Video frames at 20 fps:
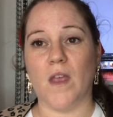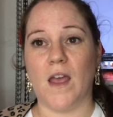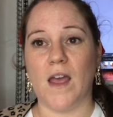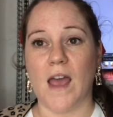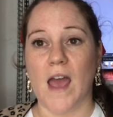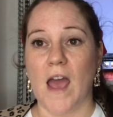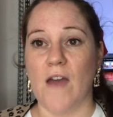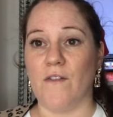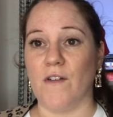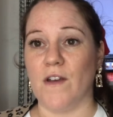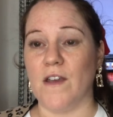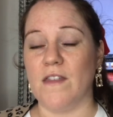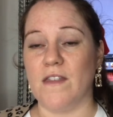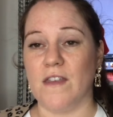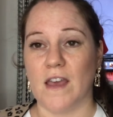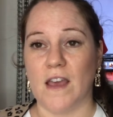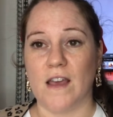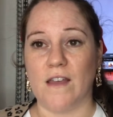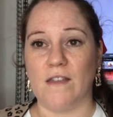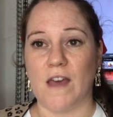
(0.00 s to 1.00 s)

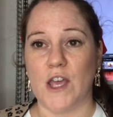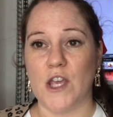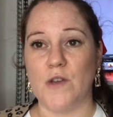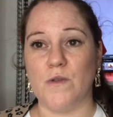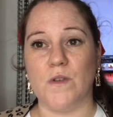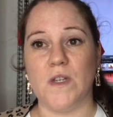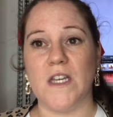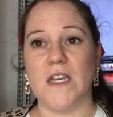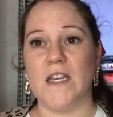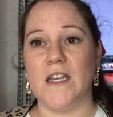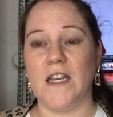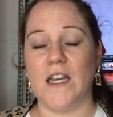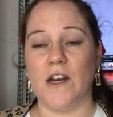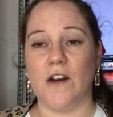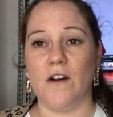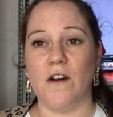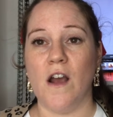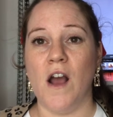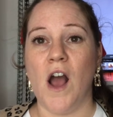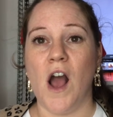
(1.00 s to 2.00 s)
everything that you need
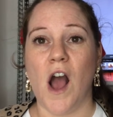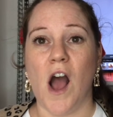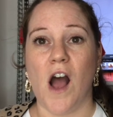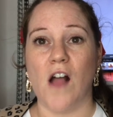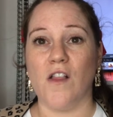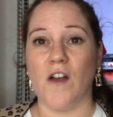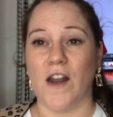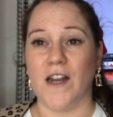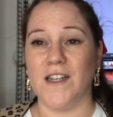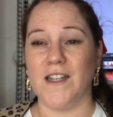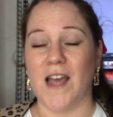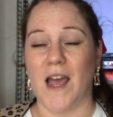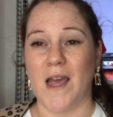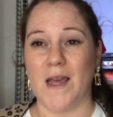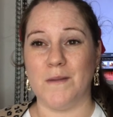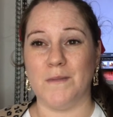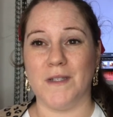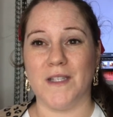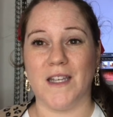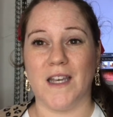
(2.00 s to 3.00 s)
here, a lot of
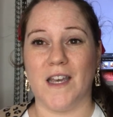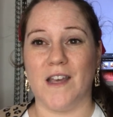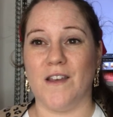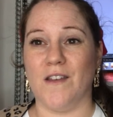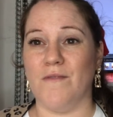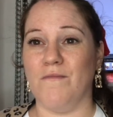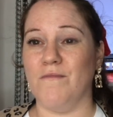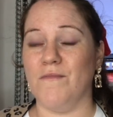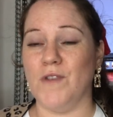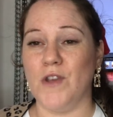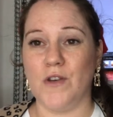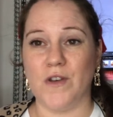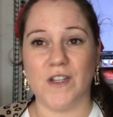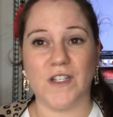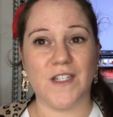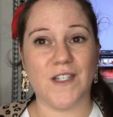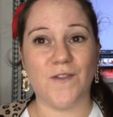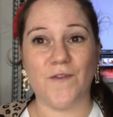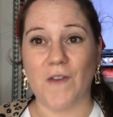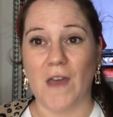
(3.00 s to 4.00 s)
times like you can
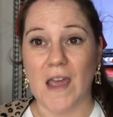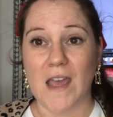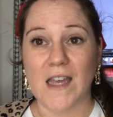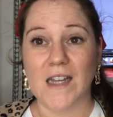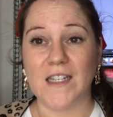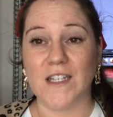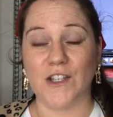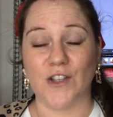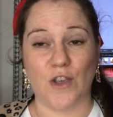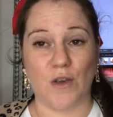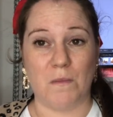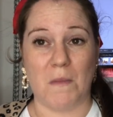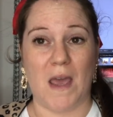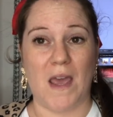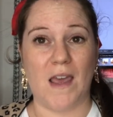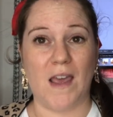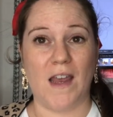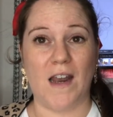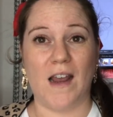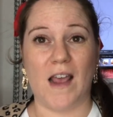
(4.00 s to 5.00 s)
just fake it till you make
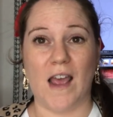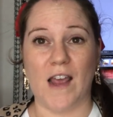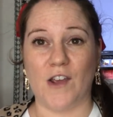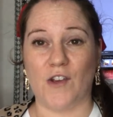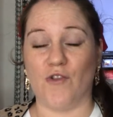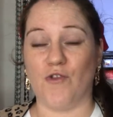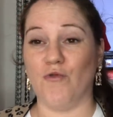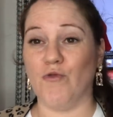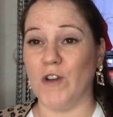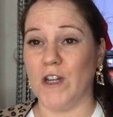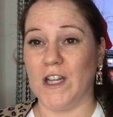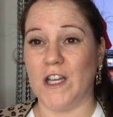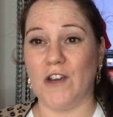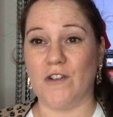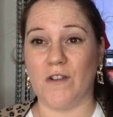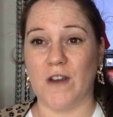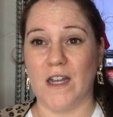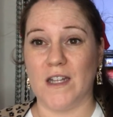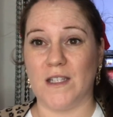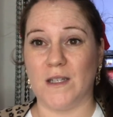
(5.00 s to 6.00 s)
it and really
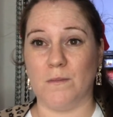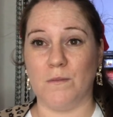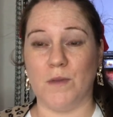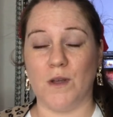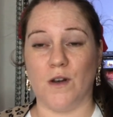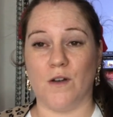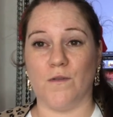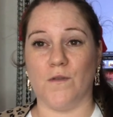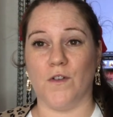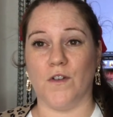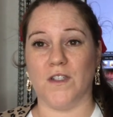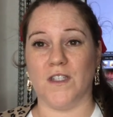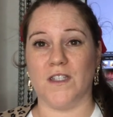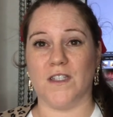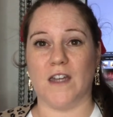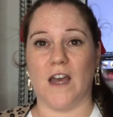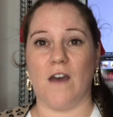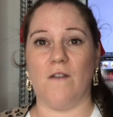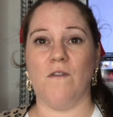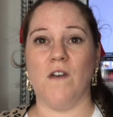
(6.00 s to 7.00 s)
create some beautiful
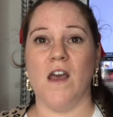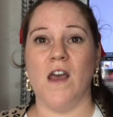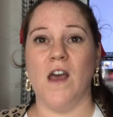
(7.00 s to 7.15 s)
stuff